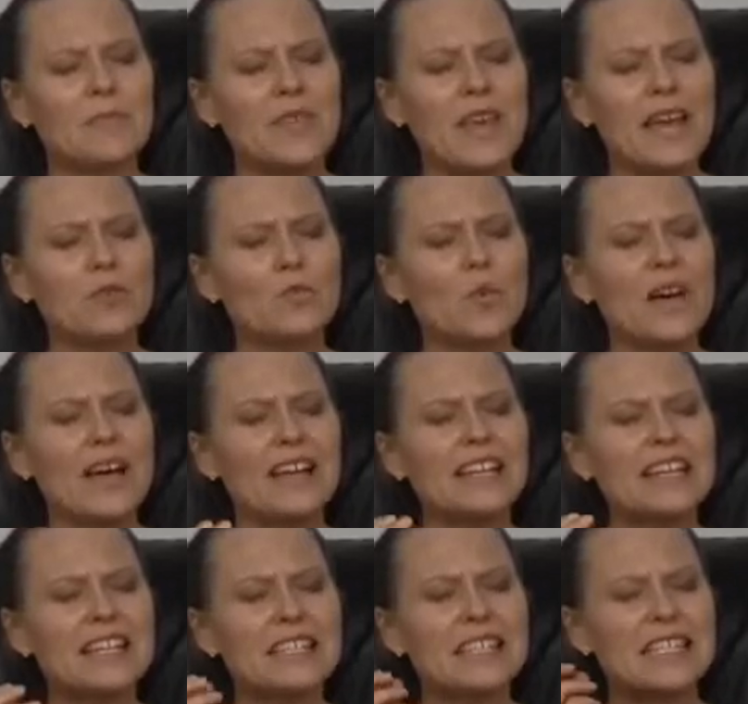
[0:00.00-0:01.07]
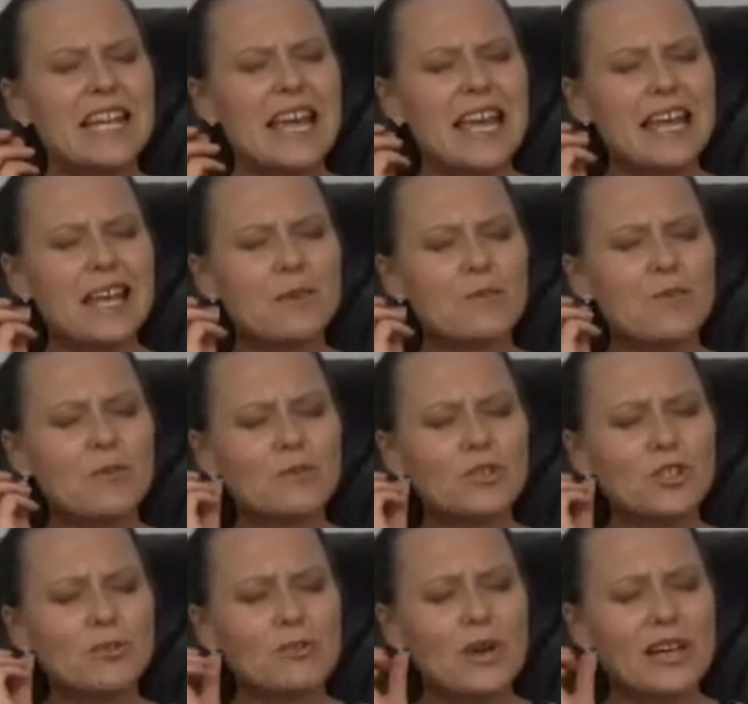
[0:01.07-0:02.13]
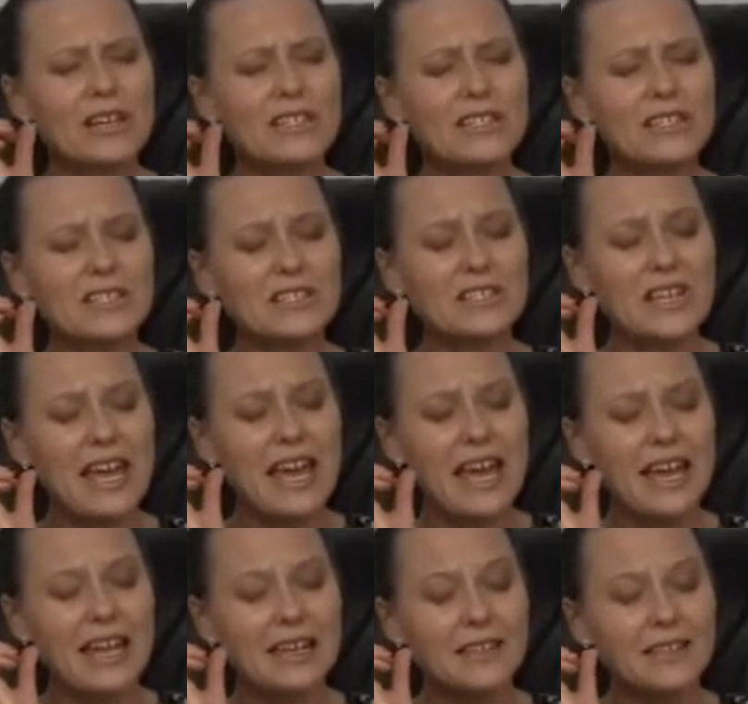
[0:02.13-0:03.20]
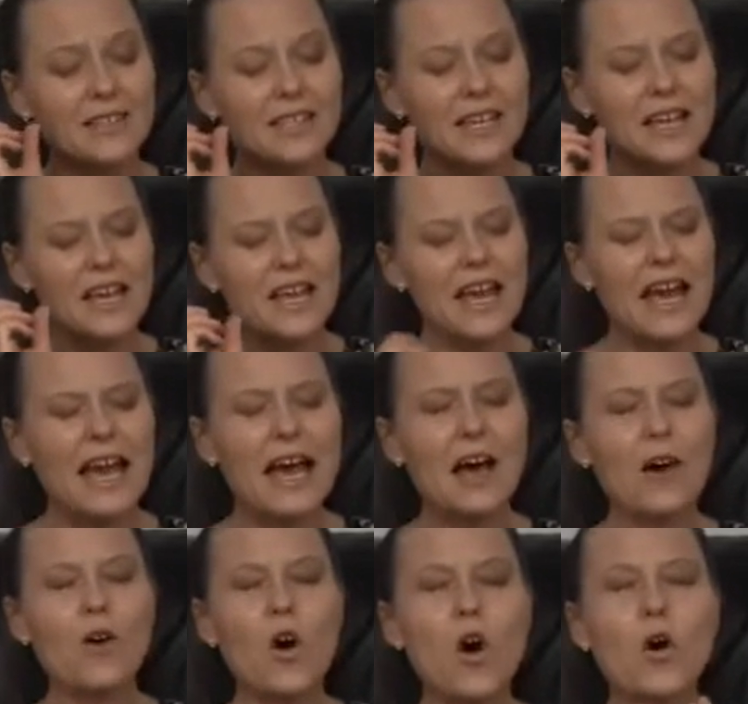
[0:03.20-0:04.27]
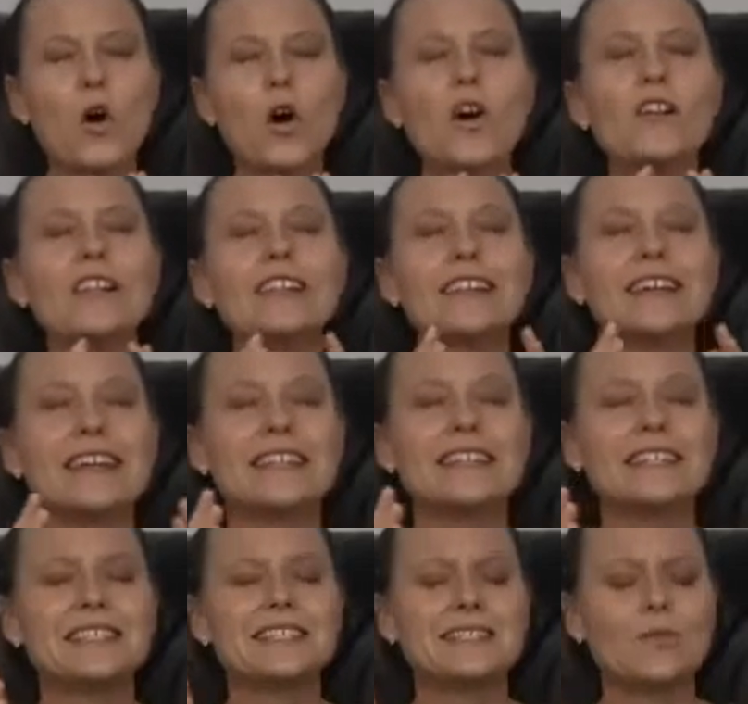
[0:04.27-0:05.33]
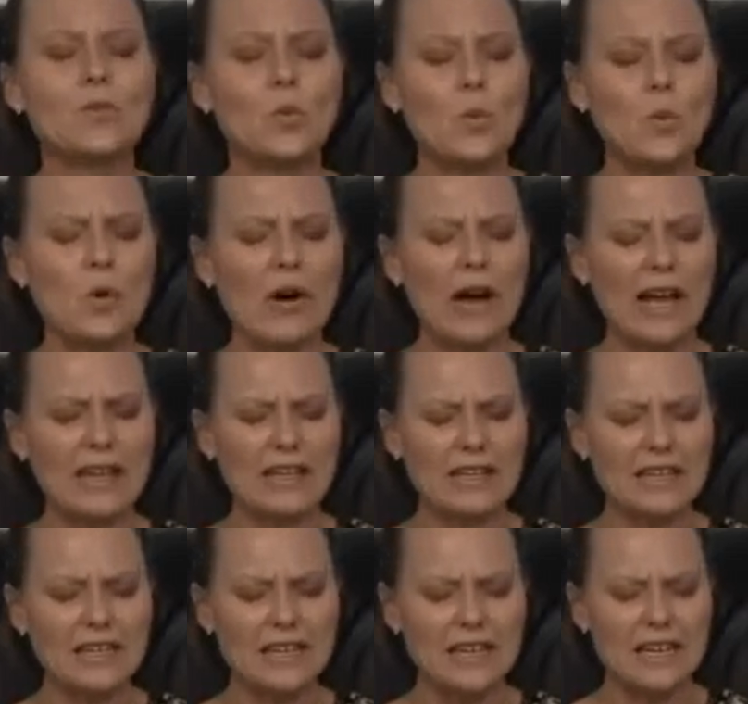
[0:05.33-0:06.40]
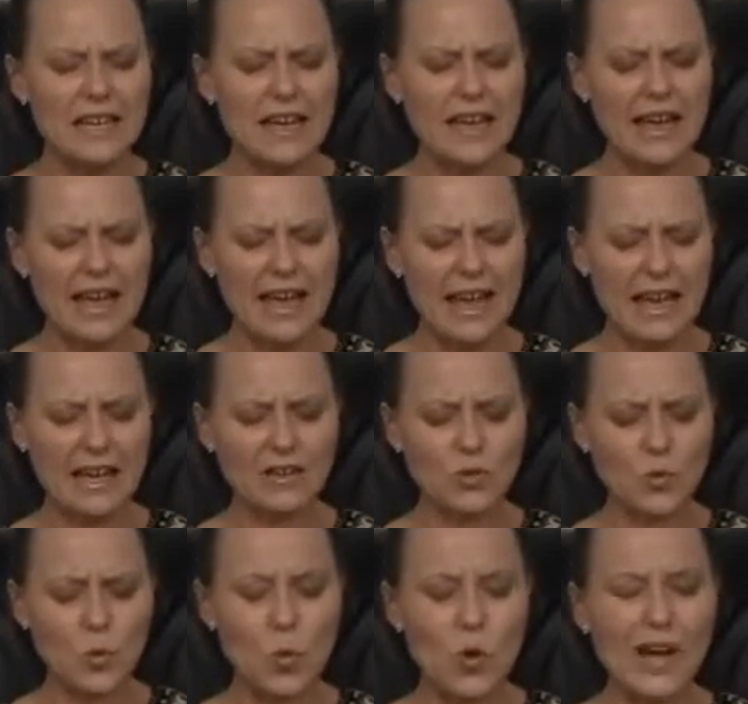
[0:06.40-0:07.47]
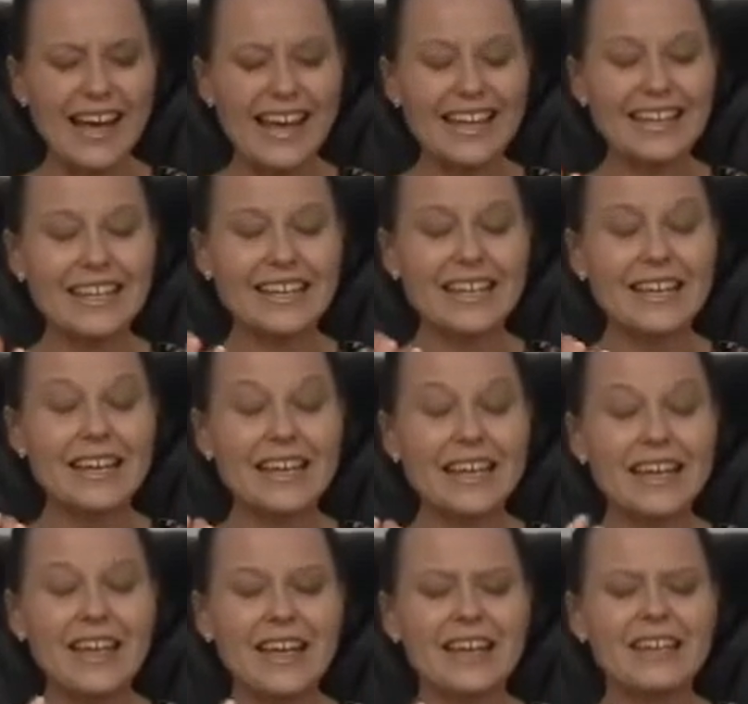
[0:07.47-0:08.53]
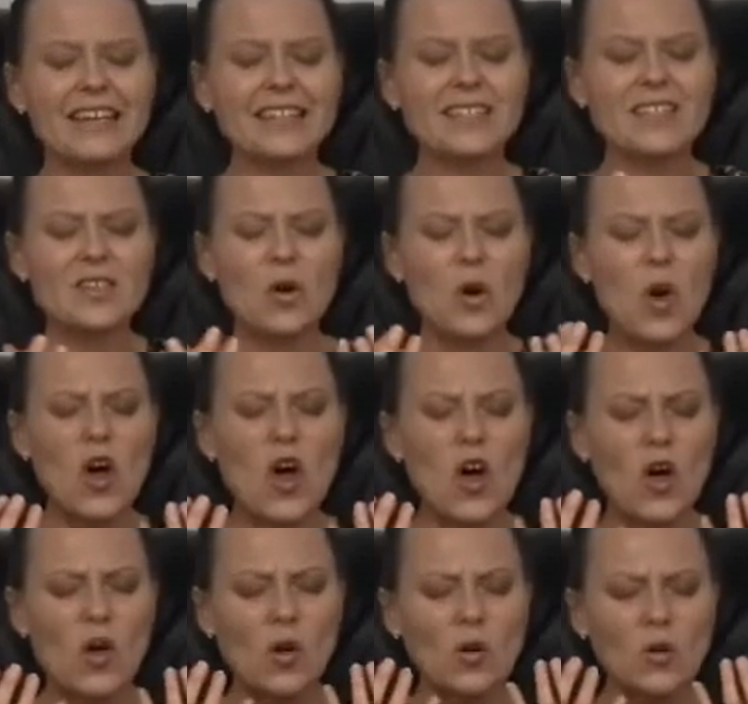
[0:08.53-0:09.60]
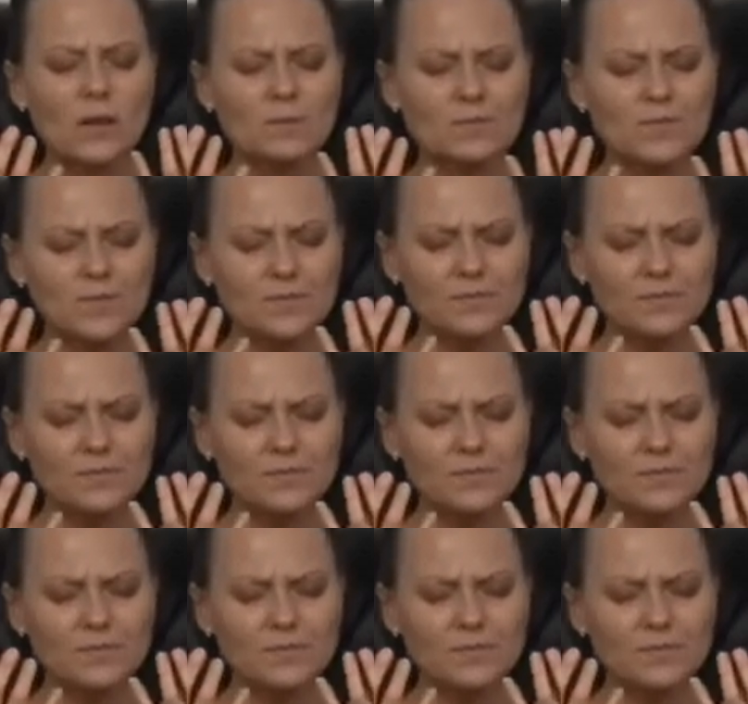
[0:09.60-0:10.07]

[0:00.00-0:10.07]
that one is able to understand how all is one and one is all.